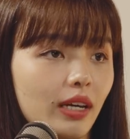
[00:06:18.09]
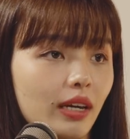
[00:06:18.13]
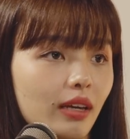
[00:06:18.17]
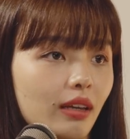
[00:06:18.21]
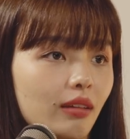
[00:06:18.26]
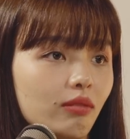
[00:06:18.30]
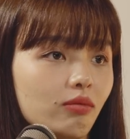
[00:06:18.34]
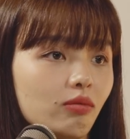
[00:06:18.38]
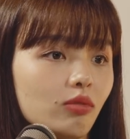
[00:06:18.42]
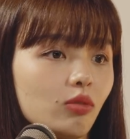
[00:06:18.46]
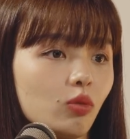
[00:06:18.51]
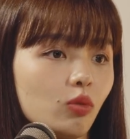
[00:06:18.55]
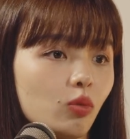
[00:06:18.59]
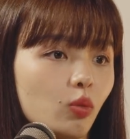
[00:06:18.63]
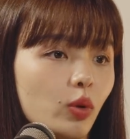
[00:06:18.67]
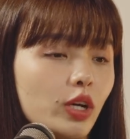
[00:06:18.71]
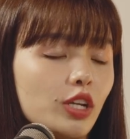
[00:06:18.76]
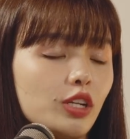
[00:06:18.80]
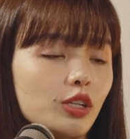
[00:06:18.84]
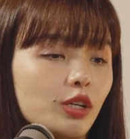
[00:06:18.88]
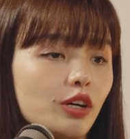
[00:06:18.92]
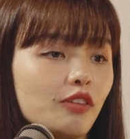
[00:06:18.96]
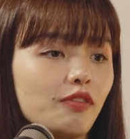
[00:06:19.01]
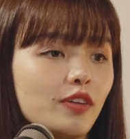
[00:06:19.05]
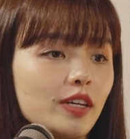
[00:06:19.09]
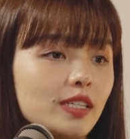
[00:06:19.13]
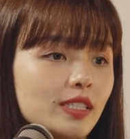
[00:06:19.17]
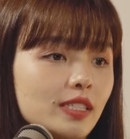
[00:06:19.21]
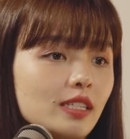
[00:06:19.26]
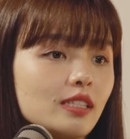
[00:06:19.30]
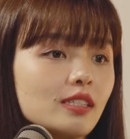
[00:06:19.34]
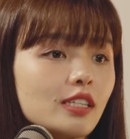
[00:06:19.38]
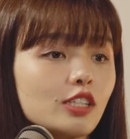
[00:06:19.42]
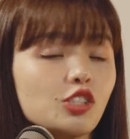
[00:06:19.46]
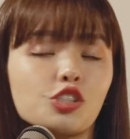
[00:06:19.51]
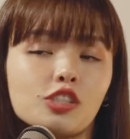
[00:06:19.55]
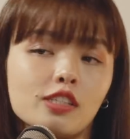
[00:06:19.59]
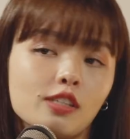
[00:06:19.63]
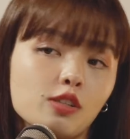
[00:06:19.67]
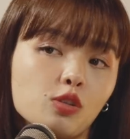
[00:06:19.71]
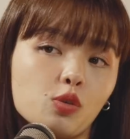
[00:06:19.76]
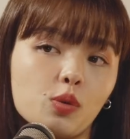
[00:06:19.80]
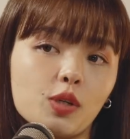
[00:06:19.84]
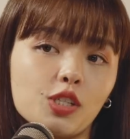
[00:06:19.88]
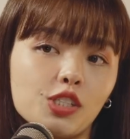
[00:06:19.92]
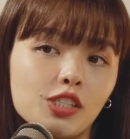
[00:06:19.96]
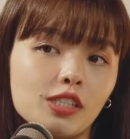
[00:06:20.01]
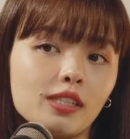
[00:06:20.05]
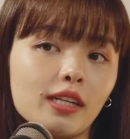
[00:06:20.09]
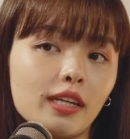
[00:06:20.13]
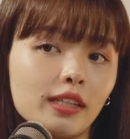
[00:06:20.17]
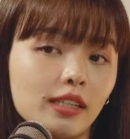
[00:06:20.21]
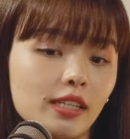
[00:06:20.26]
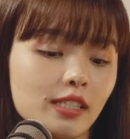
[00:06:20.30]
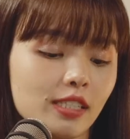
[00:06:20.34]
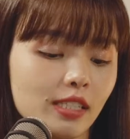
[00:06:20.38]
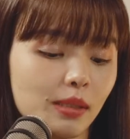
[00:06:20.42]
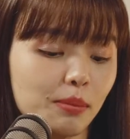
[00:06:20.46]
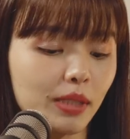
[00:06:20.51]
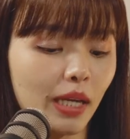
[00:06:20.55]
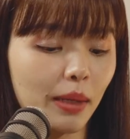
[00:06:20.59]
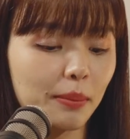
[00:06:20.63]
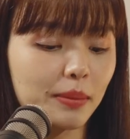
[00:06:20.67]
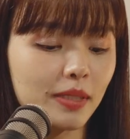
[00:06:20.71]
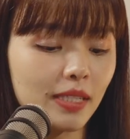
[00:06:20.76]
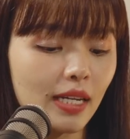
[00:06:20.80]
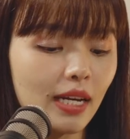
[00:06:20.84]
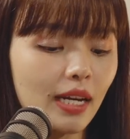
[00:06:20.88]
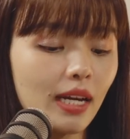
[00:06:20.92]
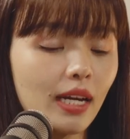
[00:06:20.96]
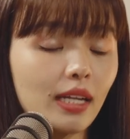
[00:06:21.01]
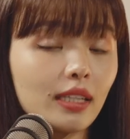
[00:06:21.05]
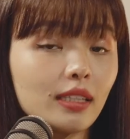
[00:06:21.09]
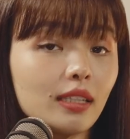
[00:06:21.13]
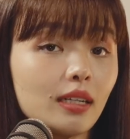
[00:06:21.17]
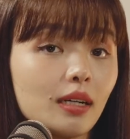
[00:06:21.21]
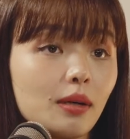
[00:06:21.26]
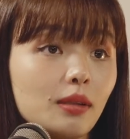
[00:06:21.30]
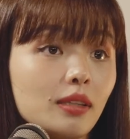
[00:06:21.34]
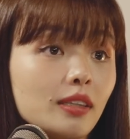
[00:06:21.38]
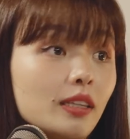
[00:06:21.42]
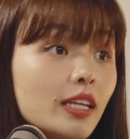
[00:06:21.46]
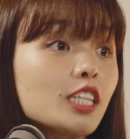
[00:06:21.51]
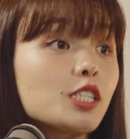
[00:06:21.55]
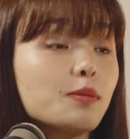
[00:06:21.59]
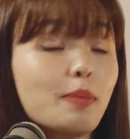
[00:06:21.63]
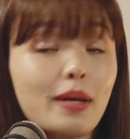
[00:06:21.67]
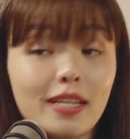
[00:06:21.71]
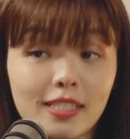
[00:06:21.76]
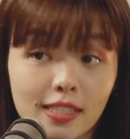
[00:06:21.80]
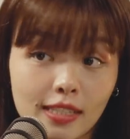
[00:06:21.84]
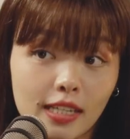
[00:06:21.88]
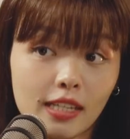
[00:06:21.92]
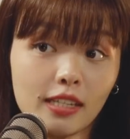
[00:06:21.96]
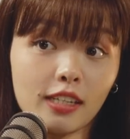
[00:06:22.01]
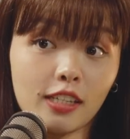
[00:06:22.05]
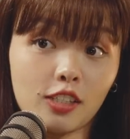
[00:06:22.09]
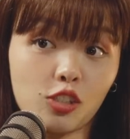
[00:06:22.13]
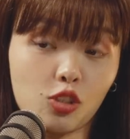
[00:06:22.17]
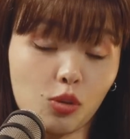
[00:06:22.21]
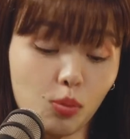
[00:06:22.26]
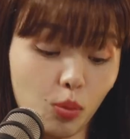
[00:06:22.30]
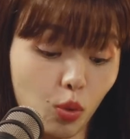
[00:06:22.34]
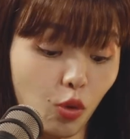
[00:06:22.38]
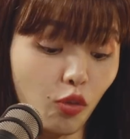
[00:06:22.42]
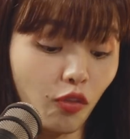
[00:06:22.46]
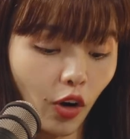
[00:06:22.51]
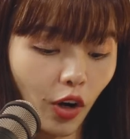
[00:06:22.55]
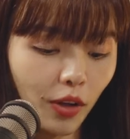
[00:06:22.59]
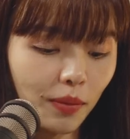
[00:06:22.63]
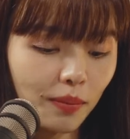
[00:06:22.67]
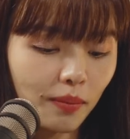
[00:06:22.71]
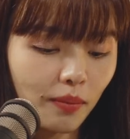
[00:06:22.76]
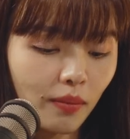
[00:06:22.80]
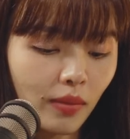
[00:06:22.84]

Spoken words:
And when you're facing such a situation, I think sometimes the next best thing is to move on.